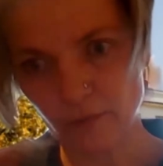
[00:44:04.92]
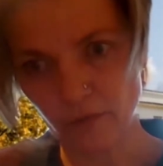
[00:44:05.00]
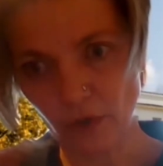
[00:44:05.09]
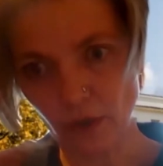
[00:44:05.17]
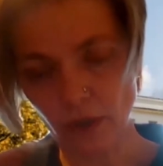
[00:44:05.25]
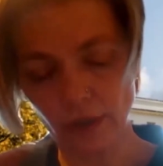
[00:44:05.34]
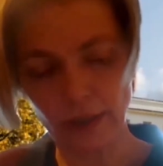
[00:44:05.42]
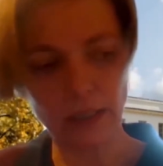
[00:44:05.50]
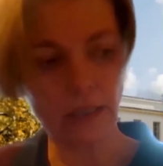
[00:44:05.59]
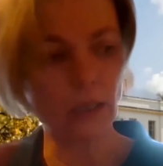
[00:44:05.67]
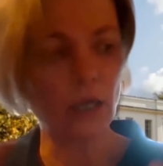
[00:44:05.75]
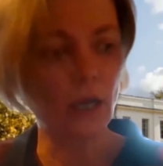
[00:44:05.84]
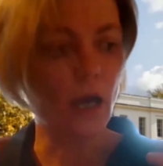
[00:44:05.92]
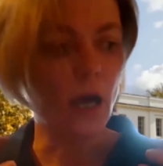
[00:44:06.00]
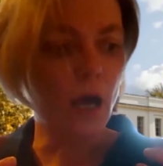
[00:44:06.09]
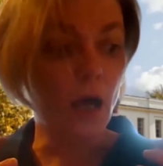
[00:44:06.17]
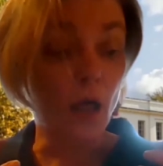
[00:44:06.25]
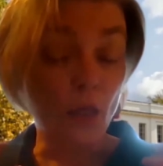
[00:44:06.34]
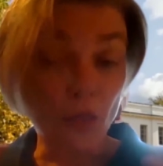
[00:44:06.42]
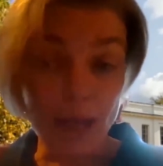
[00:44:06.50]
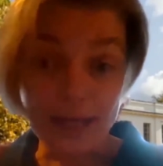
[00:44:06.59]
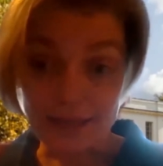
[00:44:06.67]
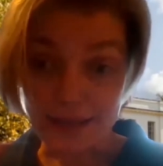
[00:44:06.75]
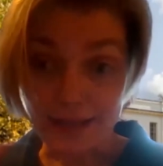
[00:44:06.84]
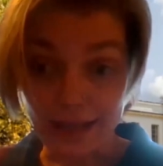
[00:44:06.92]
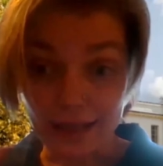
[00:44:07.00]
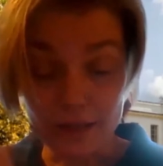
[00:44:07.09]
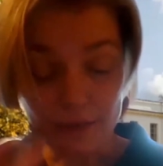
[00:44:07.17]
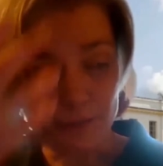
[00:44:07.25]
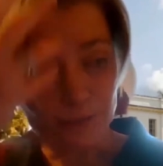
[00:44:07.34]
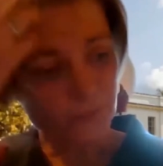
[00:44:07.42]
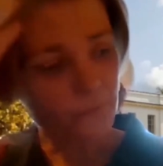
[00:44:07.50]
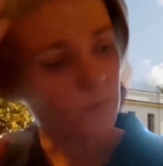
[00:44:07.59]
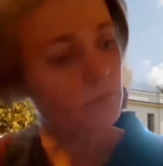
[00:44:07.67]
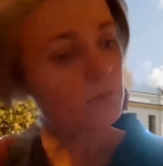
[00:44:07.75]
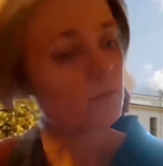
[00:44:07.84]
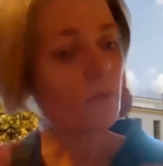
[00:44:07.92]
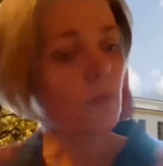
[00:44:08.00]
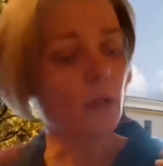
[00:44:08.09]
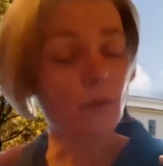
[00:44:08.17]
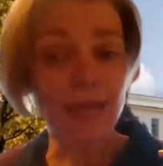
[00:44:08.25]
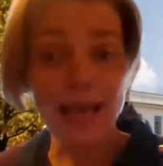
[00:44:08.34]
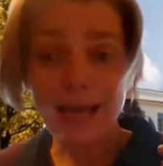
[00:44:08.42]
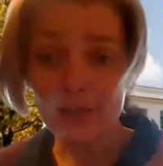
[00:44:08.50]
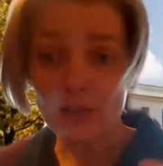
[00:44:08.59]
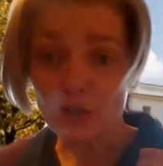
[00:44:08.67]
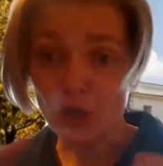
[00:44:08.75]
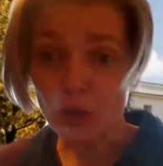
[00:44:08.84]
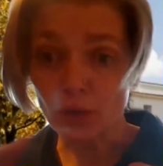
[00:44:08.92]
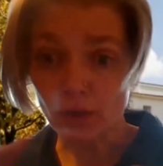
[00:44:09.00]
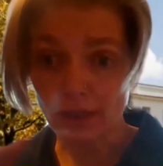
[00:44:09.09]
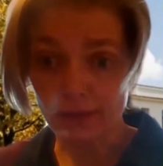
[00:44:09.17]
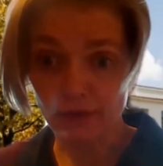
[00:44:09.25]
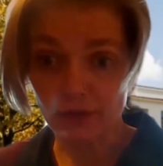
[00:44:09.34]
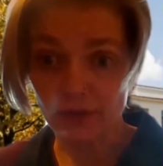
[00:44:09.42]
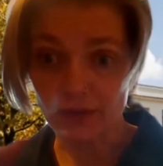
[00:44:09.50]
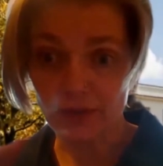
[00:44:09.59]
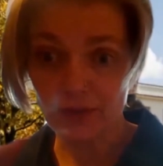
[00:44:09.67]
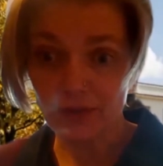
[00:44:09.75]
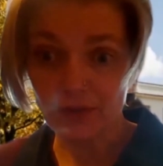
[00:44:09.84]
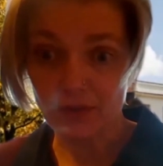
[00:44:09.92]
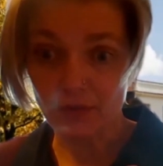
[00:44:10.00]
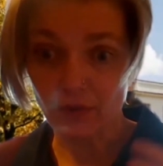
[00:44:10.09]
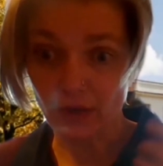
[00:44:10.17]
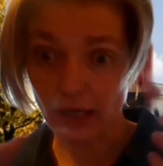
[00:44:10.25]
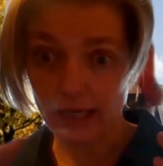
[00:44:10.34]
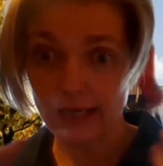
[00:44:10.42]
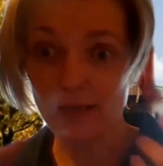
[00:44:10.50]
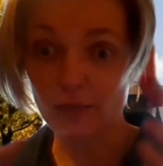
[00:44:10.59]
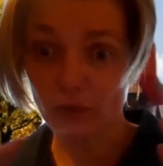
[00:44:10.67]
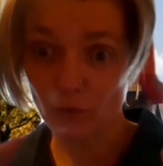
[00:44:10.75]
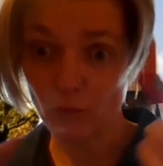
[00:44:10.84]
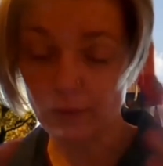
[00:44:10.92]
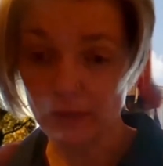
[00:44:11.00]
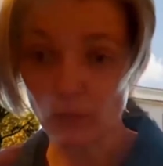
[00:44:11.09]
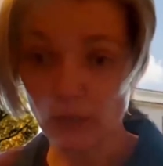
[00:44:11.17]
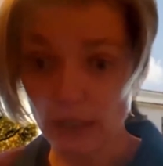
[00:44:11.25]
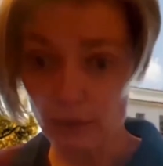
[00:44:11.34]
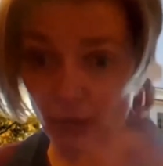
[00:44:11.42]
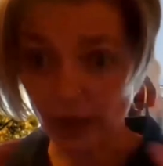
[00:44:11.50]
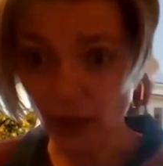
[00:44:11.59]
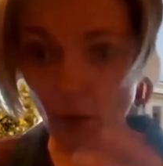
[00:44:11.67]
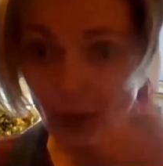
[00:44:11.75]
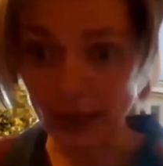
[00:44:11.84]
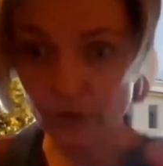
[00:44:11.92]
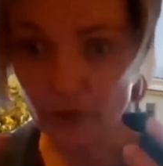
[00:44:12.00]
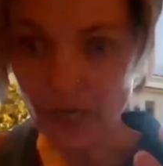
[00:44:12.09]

if you like. That said, the anecdotal evidence that I hear from women when I when I go out and